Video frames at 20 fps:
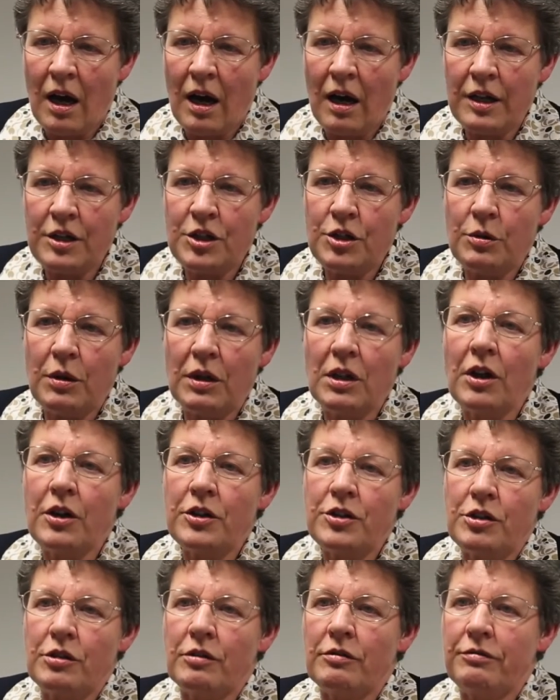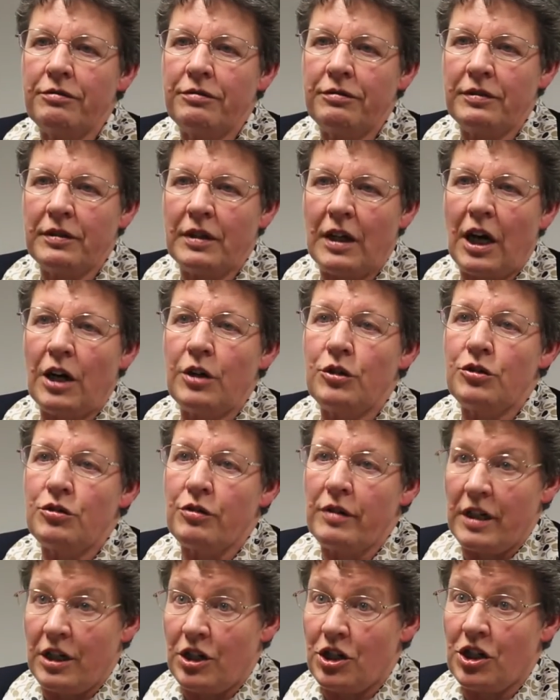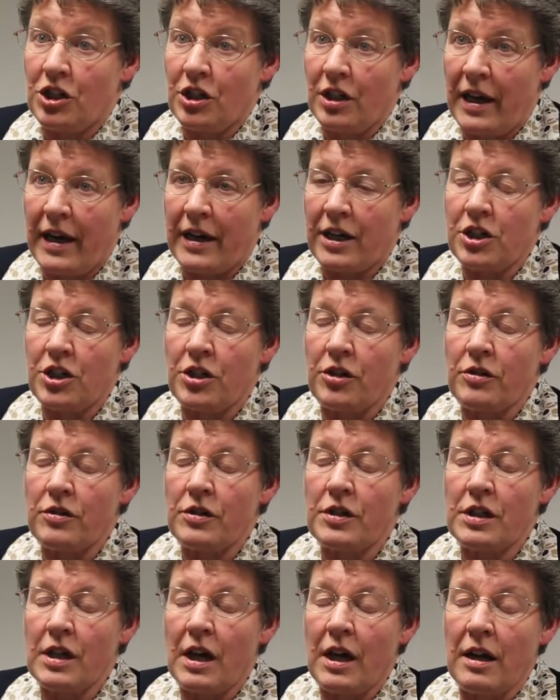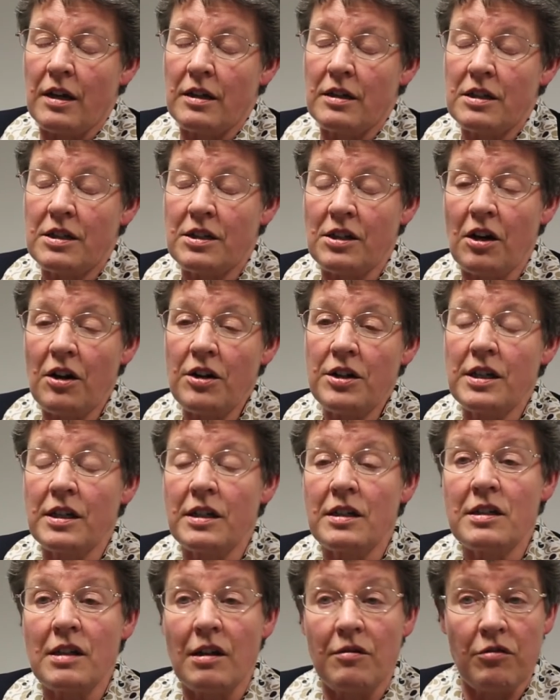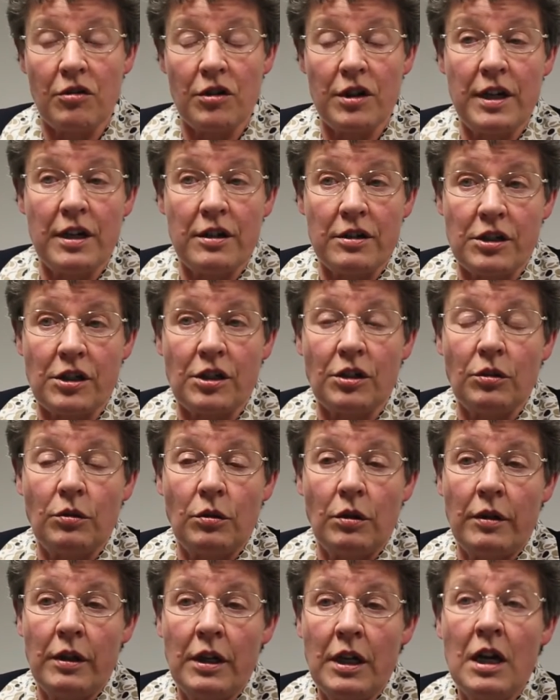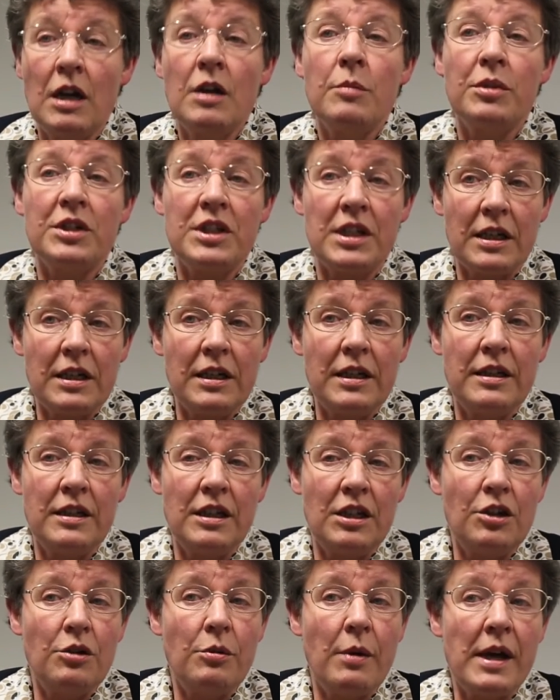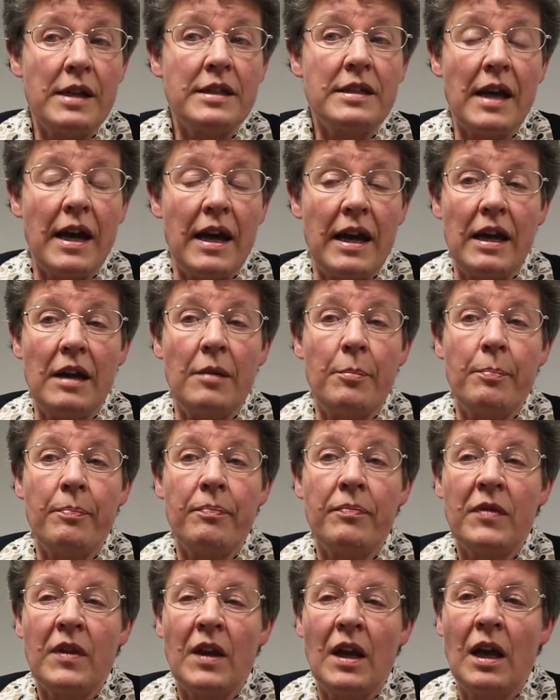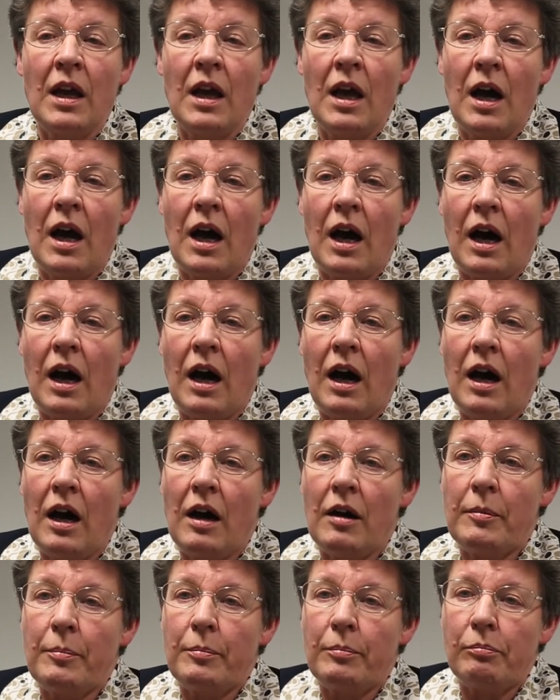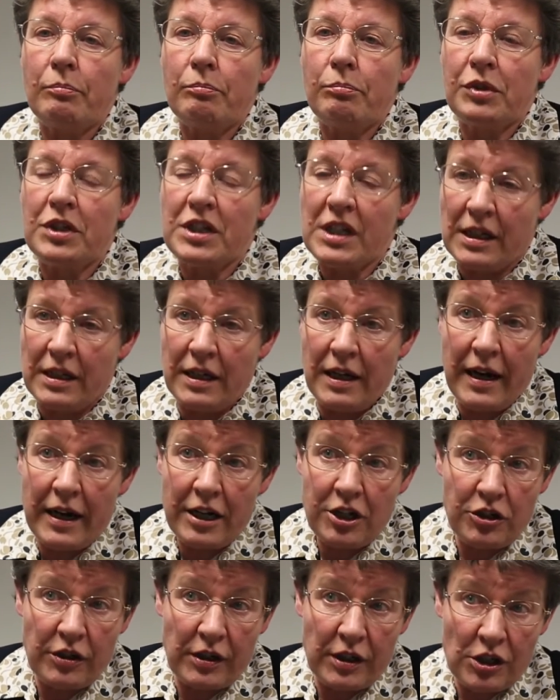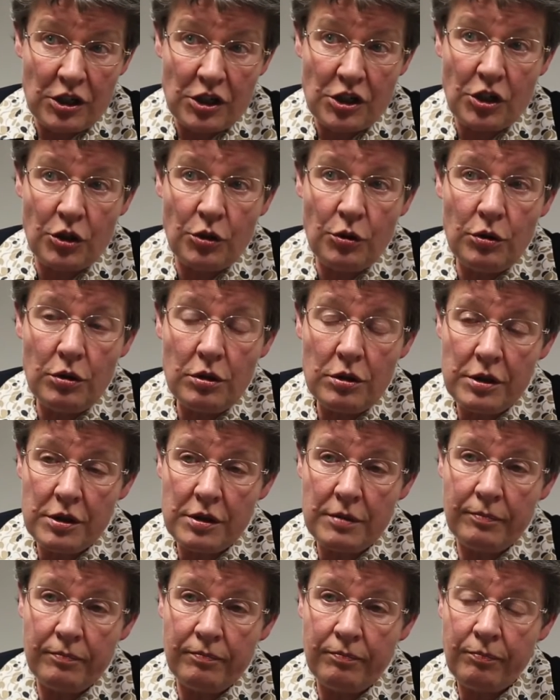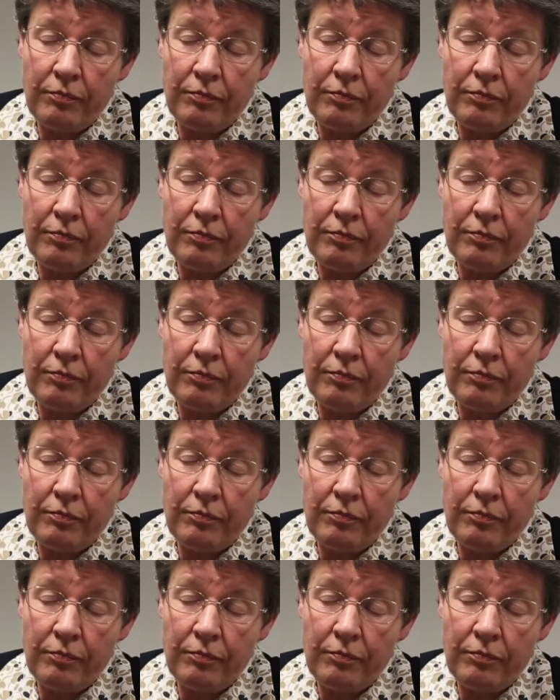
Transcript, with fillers: I do a lot of outreach lectures, and starting several years ago, particularly in the USA, um, particularly lecturing to schools,